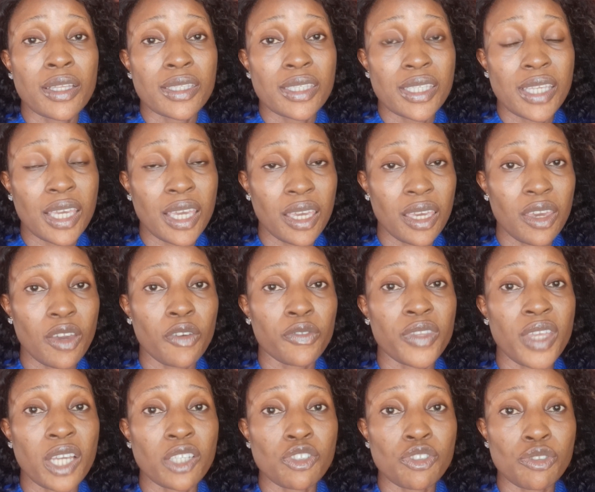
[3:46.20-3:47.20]
taking care
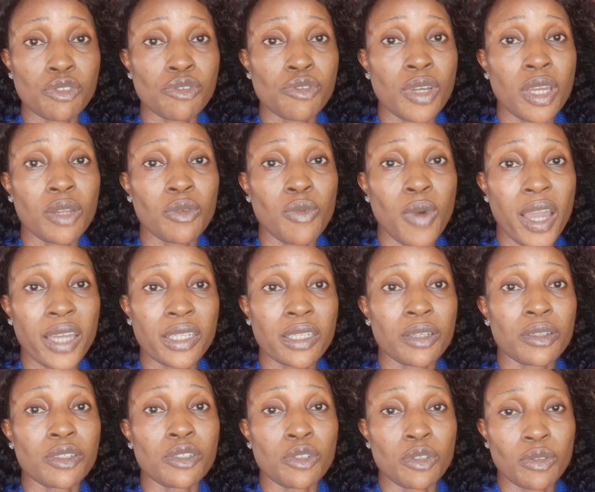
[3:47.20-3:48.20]
of their children while
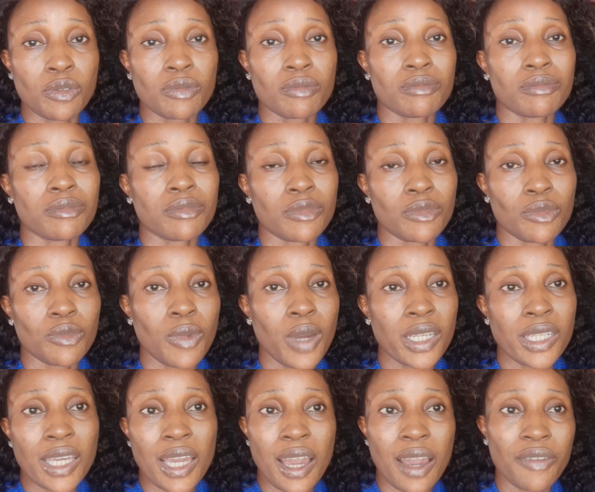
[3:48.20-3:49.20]

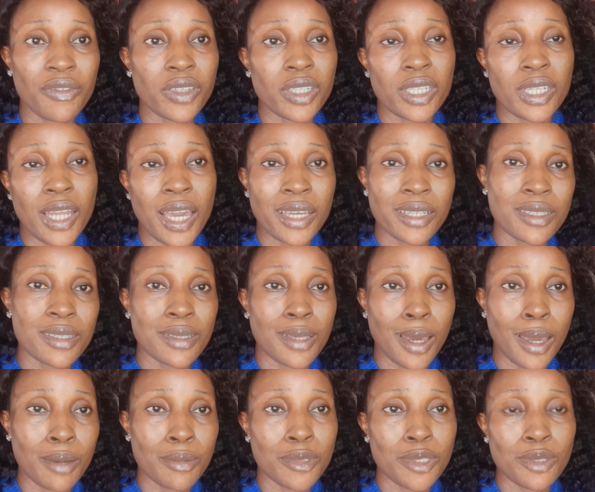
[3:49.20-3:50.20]
they're having a nice
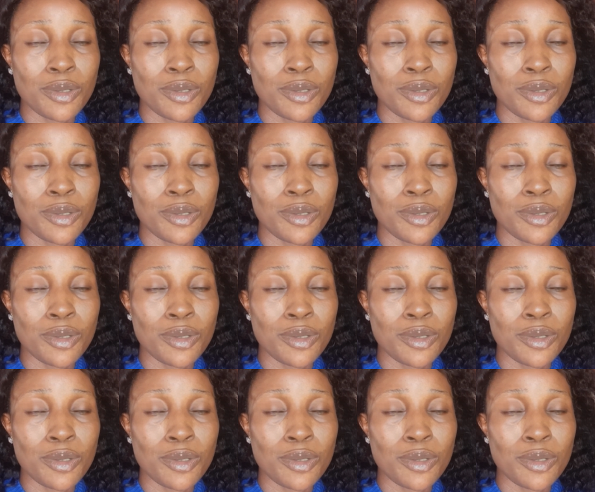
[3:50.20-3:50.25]
time.